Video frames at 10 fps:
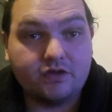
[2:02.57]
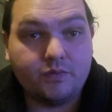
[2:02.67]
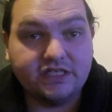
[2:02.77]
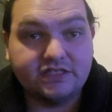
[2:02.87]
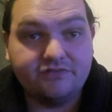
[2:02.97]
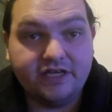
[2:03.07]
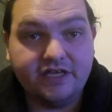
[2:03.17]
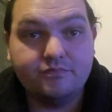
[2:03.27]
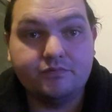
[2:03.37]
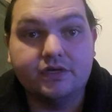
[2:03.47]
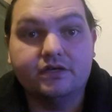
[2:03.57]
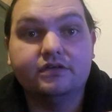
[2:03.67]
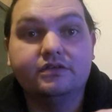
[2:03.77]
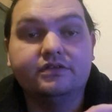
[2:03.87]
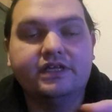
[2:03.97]
like a waste of heat, but
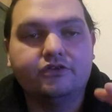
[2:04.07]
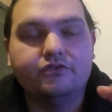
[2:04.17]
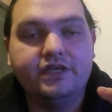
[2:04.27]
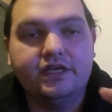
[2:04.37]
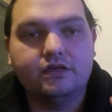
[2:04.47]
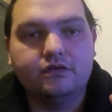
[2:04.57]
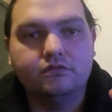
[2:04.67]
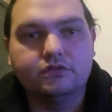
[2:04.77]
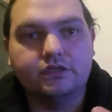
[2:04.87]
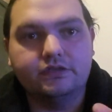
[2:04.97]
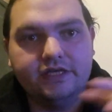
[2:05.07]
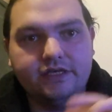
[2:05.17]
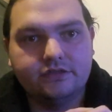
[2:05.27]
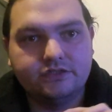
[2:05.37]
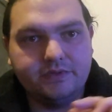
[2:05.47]
they do also
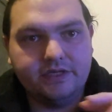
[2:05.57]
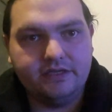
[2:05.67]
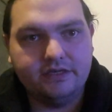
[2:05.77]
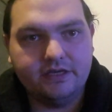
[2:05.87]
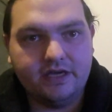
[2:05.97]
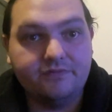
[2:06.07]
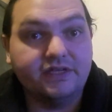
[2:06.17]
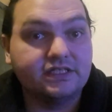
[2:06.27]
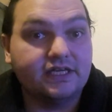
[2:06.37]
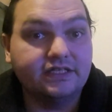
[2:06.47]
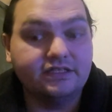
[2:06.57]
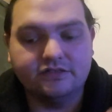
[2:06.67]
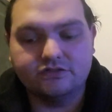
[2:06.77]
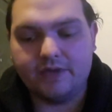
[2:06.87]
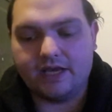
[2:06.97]
need to be
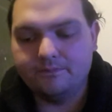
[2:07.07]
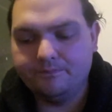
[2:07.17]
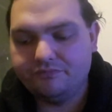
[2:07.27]
ventilated as well.